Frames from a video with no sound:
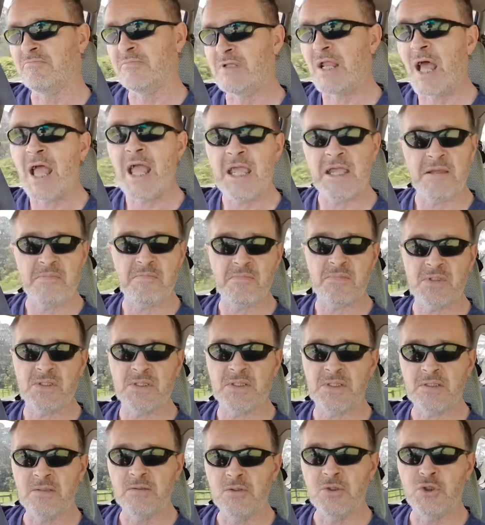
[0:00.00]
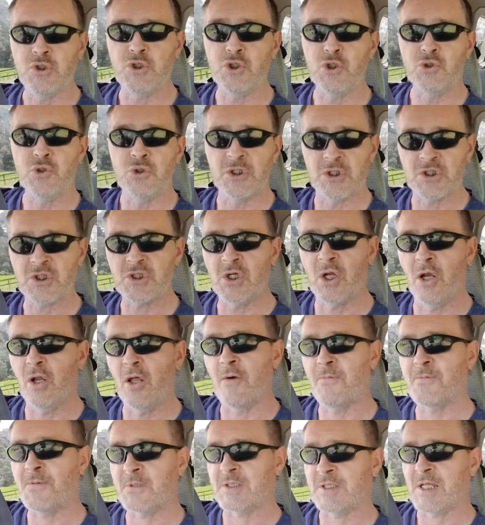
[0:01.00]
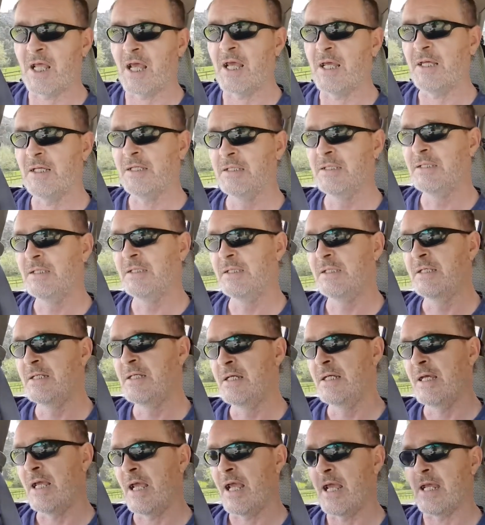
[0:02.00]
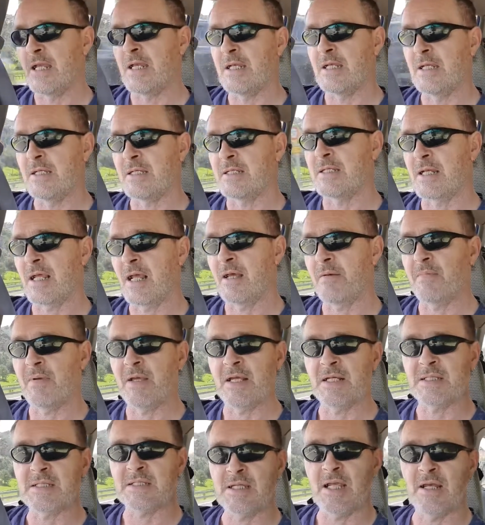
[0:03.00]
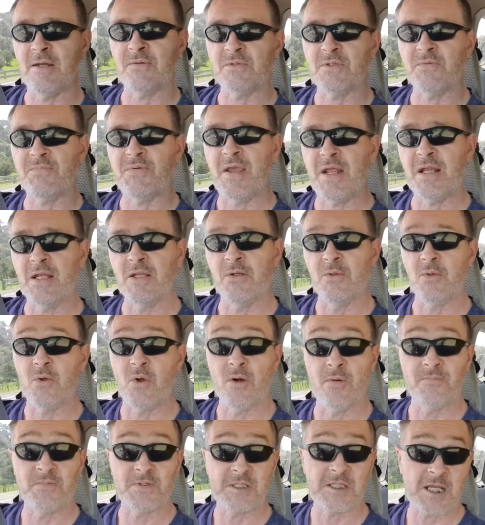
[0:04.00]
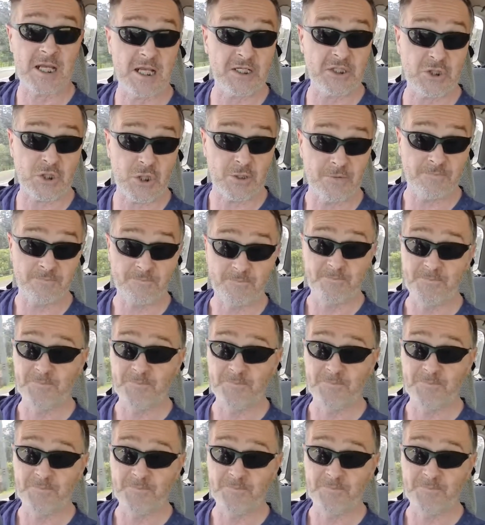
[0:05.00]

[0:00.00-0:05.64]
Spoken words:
unnamed judicial officer and ourselves have had a little conversation,